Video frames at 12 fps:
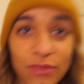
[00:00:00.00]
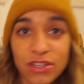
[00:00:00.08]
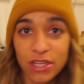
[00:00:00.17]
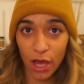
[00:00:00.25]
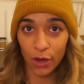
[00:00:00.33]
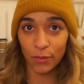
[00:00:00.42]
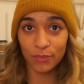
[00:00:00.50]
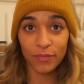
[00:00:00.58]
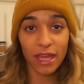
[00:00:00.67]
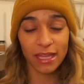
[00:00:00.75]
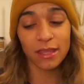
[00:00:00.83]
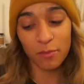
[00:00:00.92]
So,
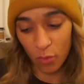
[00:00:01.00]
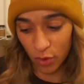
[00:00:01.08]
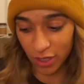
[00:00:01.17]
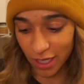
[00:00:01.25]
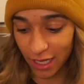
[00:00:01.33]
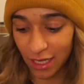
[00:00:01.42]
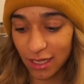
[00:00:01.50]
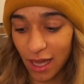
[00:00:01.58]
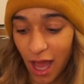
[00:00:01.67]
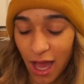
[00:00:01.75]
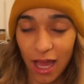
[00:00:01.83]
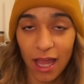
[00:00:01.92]
in the morning,
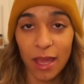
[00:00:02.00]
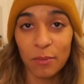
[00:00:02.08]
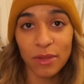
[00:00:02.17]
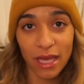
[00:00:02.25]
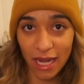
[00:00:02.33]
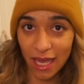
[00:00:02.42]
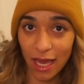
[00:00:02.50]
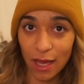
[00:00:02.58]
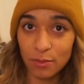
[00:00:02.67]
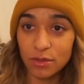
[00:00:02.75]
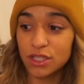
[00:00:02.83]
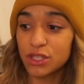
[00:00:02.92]
I am getting
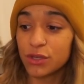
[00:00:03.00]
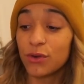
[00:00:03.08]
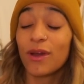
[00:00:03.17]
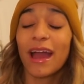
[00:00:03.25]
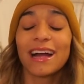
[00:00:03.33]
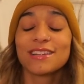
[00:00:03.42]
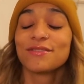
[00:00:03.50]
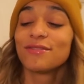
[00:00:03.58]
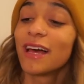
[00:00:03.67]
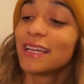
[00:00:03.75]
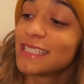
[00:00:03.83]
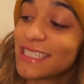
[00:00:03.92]
up to catch a
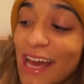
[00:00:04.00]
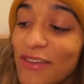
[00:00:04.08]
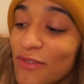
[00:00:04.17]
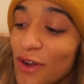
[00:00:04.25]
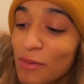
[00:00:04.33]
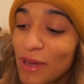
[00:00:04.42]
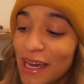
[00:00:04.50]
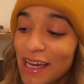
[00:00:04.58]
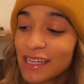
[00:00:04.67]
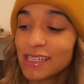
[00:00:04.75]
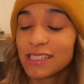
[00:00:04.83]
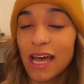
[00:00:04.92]
flight to Denver
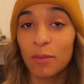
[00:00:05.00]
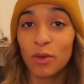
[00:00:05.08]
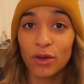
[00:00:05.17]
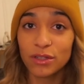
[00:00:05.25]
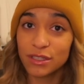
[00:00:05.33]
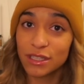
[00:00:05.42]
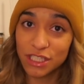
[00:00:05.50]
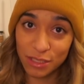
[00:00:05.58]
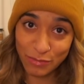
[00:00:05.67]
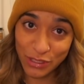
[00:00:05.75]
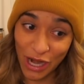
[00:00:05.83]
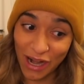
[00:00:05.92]
because I'm going to the
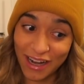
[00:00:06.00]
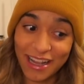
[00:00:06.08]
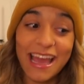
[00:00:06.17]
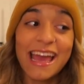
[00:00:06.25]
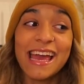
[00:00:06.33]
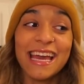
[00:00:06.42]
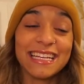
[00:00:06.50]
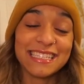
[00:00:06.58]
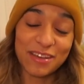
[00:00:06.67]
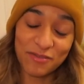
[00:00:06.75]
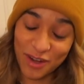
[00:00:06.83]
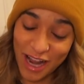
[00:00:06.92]
Gymshark
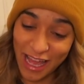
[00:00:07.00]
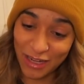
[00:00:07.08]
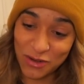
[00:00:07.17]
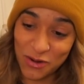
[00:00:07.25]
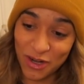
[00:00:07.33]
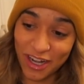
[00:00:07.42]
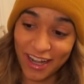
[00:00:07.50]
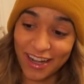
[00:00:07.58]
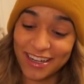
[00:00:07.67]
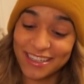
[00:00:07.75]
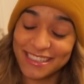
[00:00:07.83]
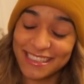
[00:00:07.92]
Denver
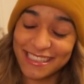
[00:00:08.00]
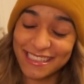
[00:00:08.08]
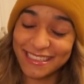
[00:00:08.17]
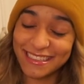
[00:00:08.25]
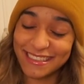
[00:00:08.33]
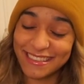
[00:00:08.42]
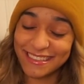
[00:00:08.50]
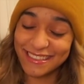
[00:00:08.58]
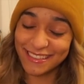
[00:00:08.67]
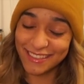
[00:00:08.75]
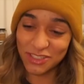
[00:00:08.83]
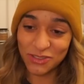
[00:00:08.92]
headquarters. Ooh,
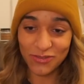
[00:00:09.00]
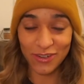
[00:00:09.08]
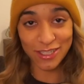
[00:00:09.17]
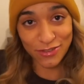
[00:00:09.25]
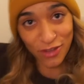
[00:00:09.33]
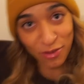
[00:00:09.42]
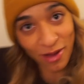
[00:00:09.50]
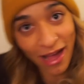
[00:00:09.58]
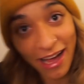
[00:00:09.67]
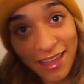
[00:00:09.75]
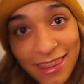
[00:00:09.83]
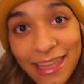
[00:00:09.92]
first female
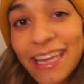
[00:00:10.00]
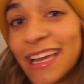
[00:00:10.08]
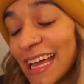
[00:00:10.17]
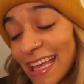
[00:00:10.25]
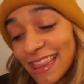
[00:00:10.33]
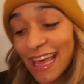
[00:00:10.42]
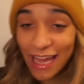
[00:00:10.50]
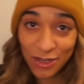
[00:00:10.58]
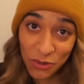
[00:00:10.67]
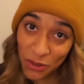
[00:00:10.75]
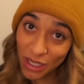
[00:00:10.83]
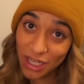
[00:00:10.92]
athlete in the
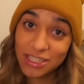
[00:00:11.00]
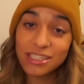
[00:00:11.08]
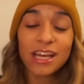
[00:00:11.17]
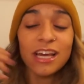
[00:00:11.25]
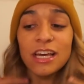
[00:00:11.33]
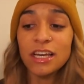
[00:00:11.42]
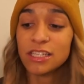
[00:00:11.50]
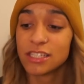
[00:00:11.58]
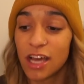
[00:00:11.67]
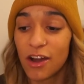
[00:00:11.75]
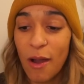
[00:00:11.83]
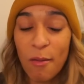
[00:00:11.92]
headquarters.
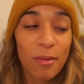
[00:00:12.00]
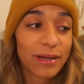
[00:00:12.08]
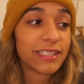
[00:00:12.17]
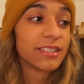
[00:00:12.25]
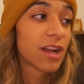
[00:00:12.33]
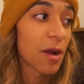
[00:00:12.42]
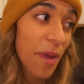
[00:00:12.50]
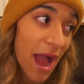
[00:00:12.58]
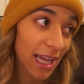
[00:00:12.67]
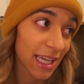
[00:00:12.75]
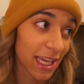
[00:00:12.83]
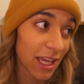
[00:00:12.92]
So I'm about to start
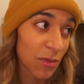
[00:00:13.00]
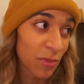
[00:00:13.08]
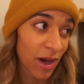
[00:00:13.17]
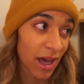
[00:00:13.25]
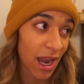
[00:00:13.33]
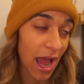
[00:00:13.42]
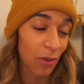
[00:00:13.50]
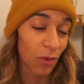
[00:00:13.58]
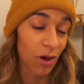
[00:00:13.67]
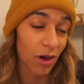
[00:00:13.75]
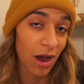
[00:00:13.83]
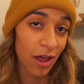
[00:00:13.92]
packing, but I
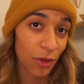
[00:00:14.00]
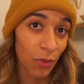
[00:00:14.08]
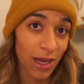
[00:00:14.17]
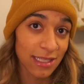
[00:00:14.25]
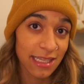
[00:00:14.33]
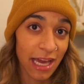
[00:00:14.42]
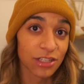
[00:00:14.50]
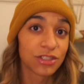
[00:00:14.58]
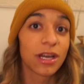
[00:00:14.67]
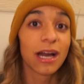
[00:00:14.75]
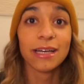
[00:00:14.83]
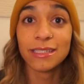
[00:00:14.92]
will otherwise catch
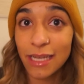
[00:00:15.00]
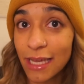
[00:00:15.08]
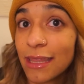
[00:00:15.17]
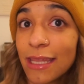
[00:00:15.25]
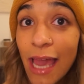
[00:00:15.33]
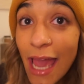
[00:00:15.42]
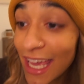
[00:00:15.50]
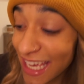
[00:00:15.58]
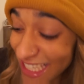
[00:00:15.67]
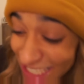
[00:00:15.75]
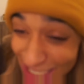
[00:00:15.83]
you guys in the AM.